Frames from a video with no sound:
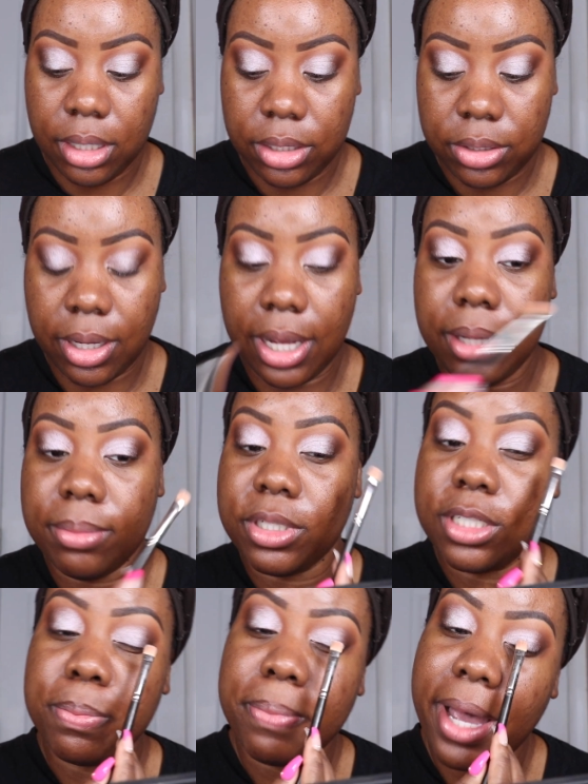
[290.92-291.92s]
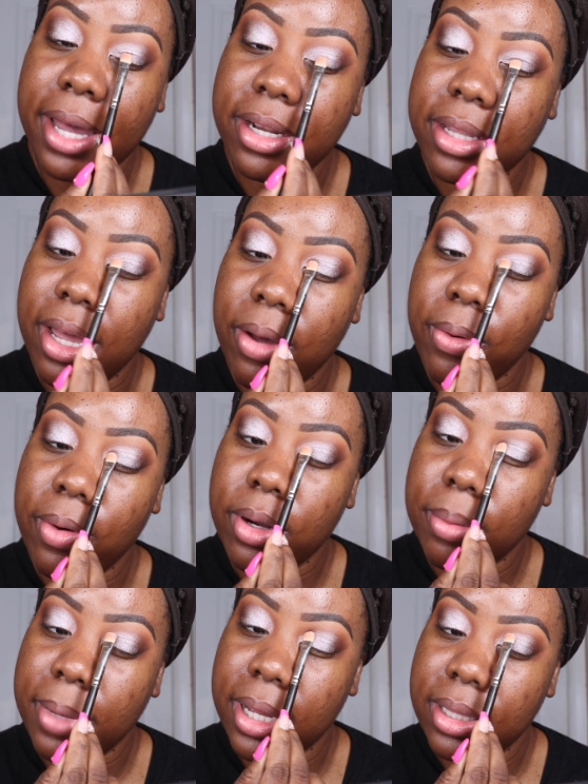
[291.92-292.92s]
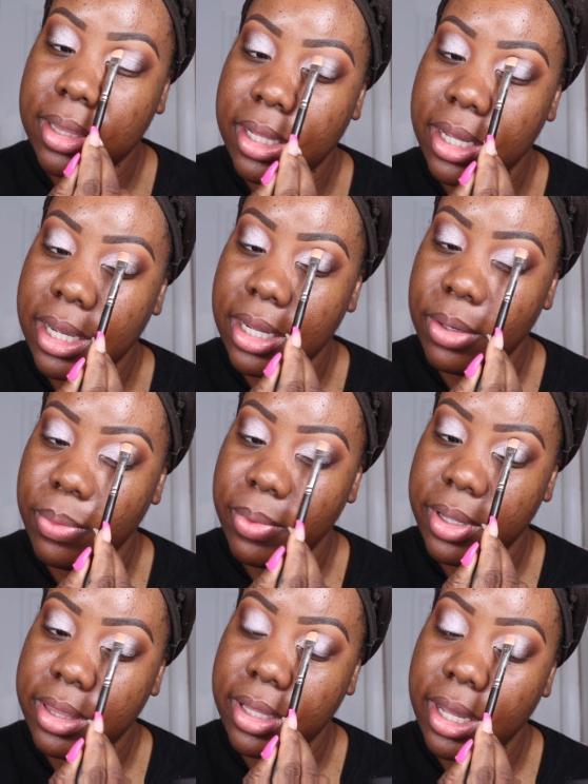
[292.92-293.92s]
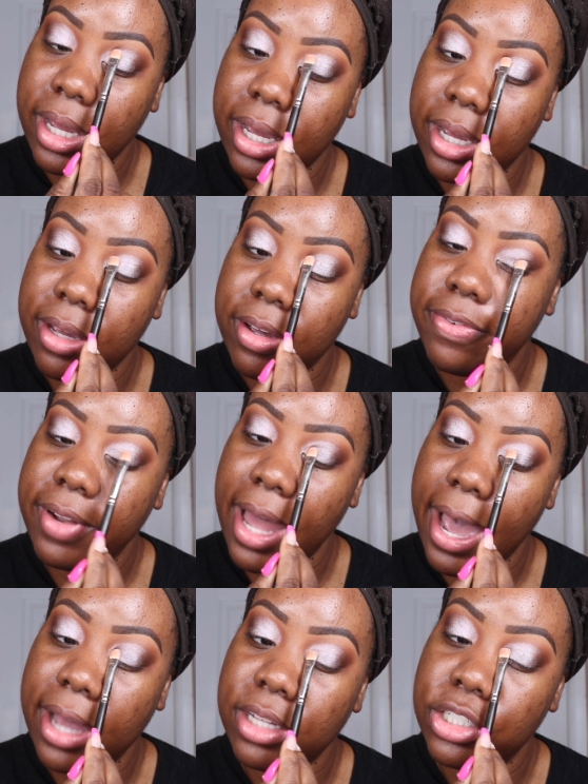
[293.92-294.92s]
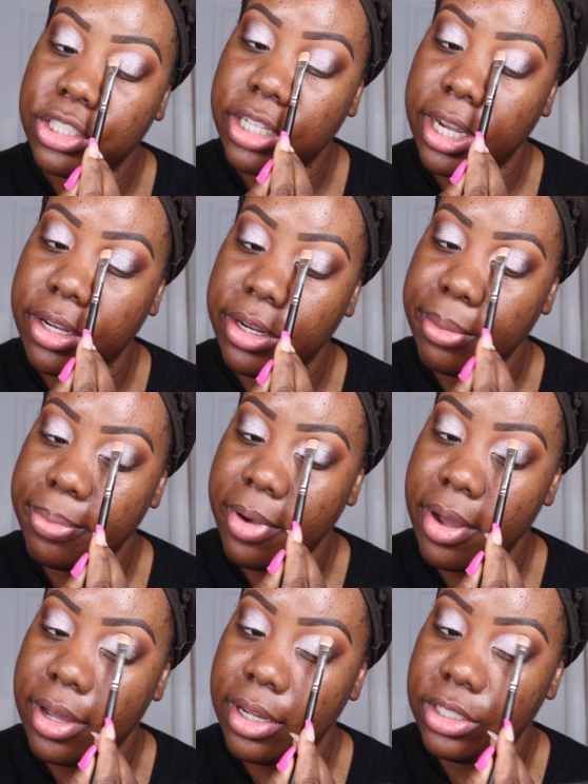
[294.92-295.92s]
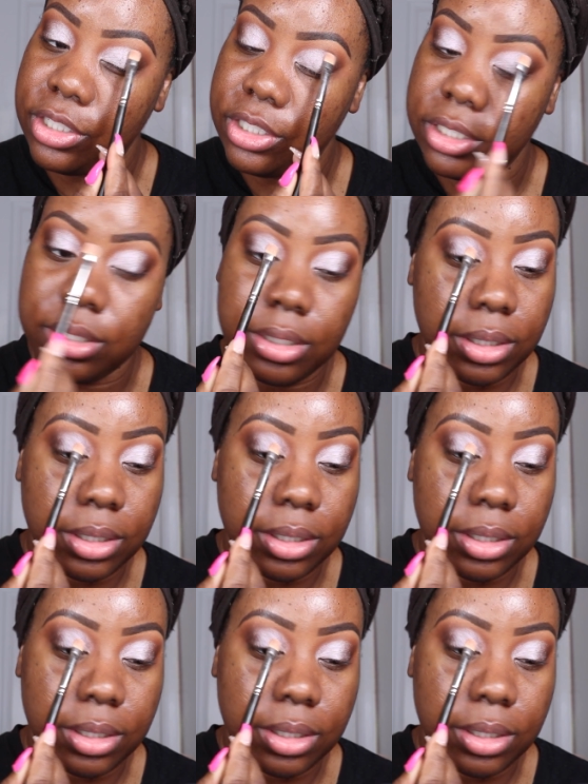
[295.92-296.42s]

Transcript: So I am just patting that on my lid with a flat shader brush.